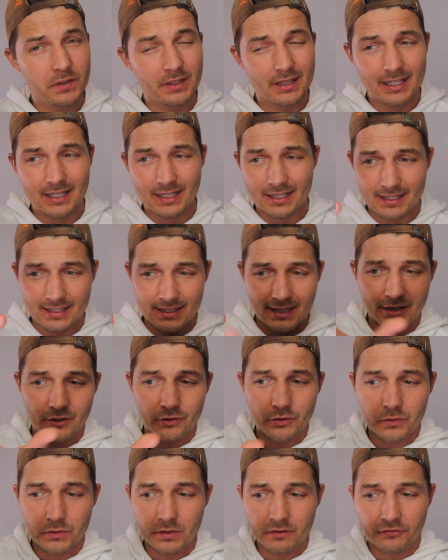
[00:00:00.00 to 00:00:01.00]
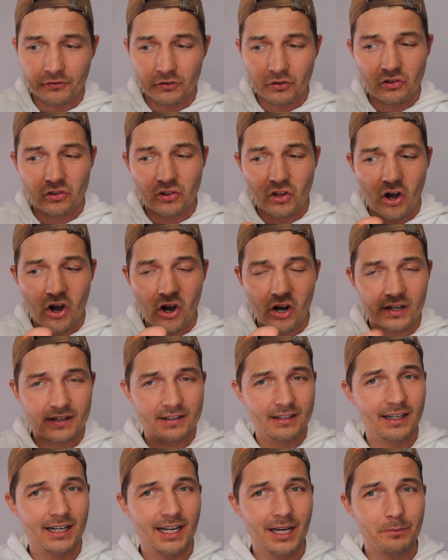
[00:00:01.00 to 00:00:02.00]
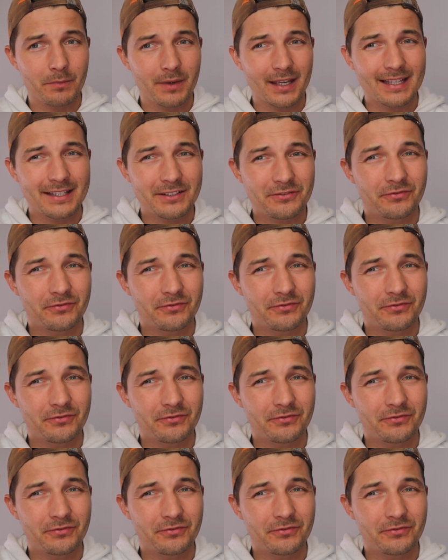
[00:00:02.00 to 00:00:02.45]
this and you use it for a long time, it's